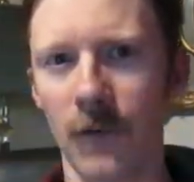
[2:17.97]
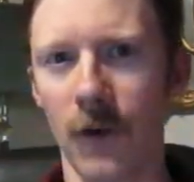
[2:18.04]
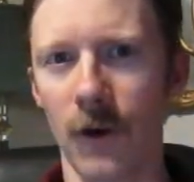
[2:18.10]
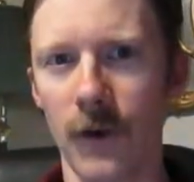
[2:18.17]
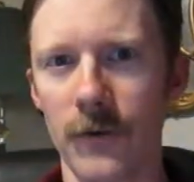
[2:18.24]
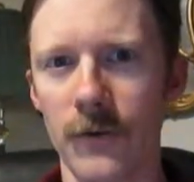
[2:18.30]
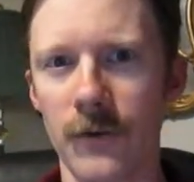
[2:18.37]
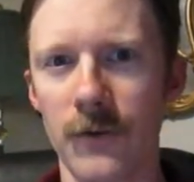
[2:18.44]

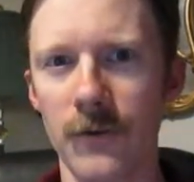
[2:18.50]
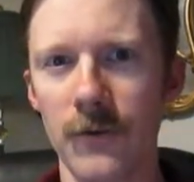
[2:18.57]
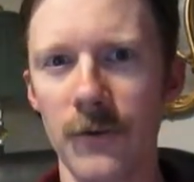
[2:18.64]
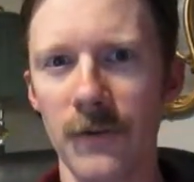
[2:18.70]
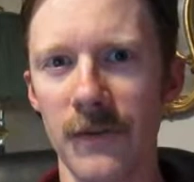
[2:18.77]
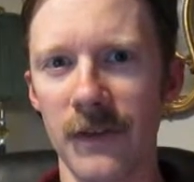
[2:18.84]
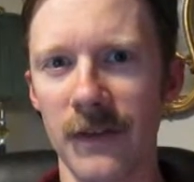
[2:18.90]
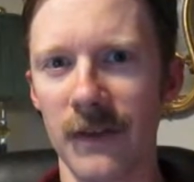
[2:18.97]
are two
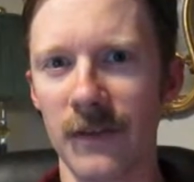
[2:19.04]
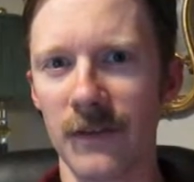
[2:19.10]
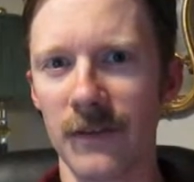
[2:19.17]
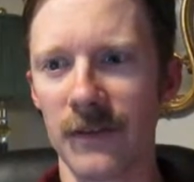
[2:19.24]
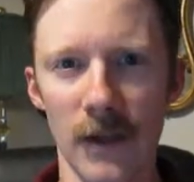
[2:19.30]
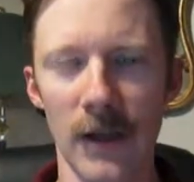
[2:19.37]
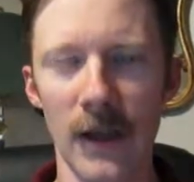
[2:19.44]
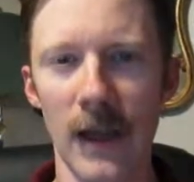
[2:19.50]

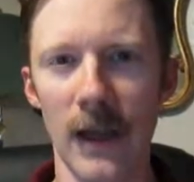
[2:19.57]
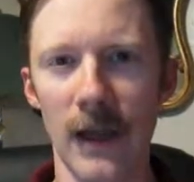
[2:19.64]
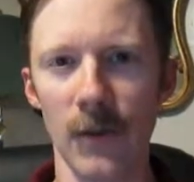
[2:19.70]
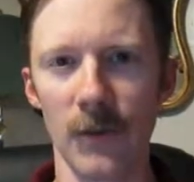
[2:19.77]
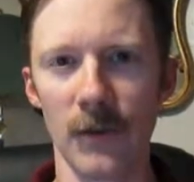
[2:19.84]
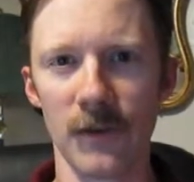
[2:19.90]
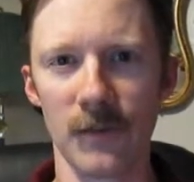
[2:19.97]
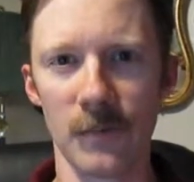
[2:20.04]
things a
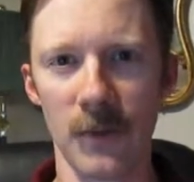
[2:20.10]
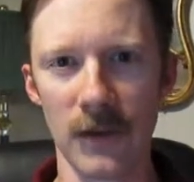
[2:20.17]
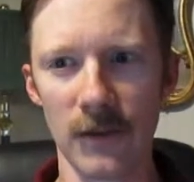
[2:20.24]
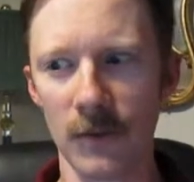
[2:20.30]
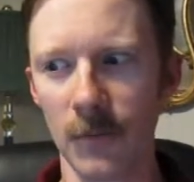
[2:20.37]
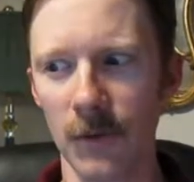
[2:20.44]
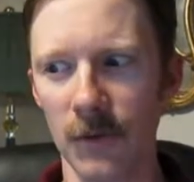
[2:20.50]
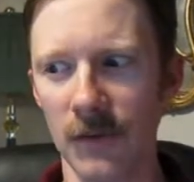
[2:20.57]
respectable